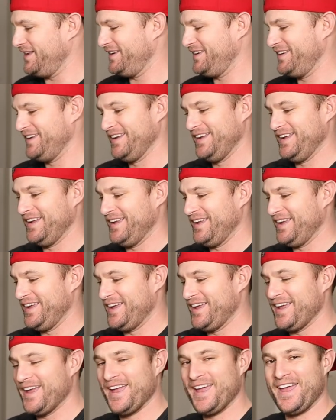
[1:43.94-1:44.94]
in.
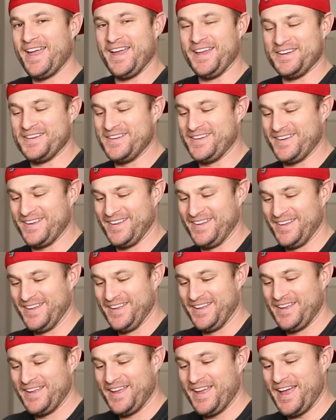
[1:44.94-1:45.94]
And
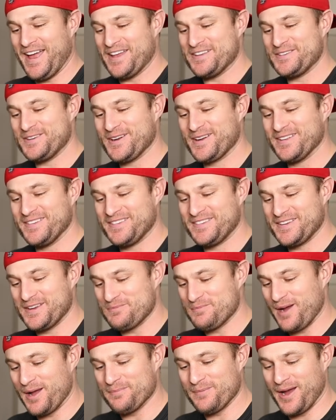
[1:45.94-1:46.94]
as you can see
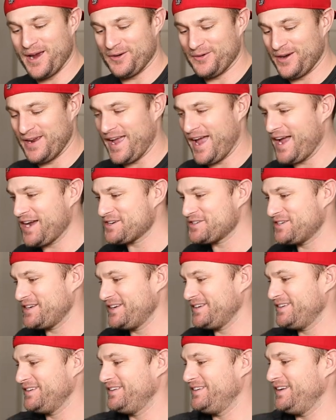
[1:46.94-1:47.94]
by my
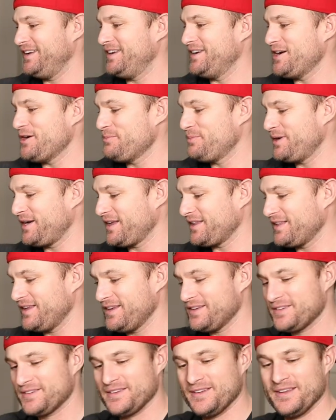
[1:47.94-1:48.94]
reaction in opening
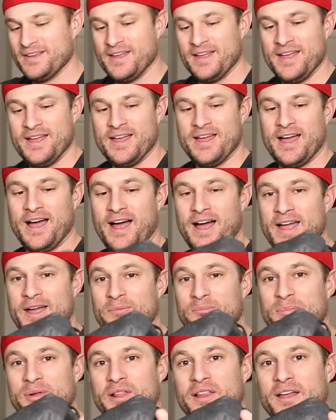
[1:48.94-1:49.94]
this, I
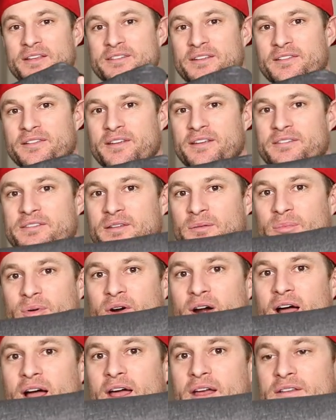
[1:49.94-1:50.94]
am pleasantly
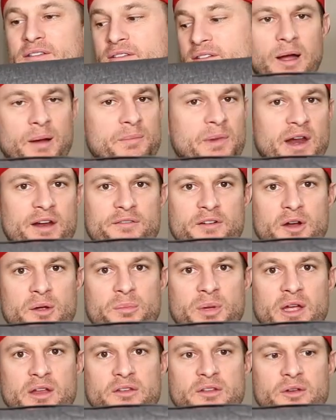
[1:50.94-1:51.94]
surprised. I'm not a very
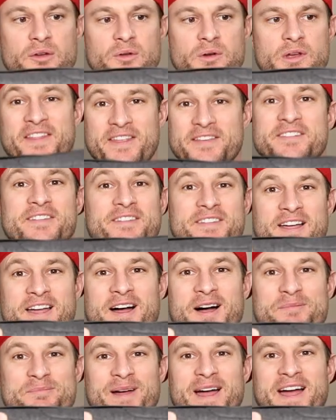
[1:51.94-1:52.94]
big dude. This is a
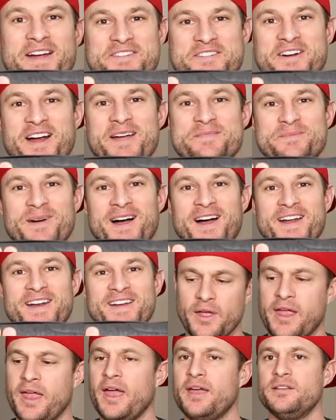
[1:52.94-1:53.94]
compact
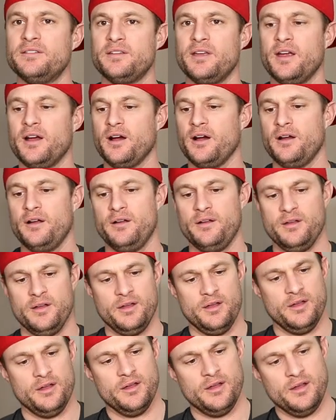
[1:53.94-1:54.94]
tripod. The case here
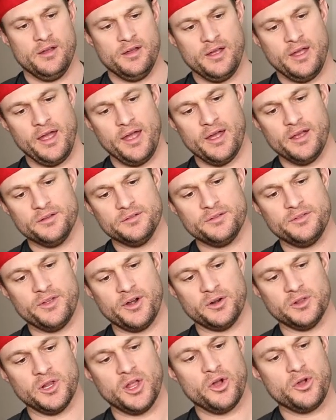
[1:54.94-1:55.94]
has
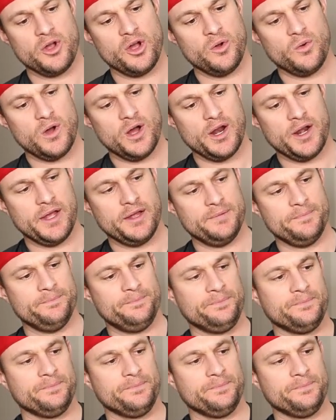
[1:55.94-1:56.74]
their logo on it.